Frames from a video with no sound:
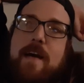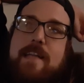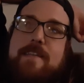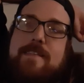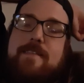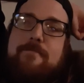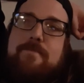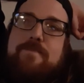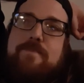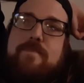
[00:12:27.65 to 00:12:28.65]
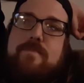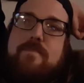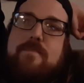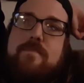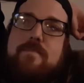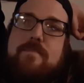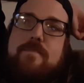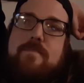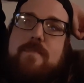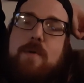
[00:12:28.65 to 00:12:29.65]
I just,
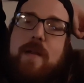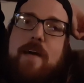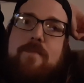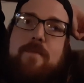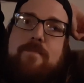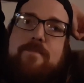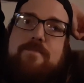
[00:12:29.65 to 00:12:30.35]
whatever.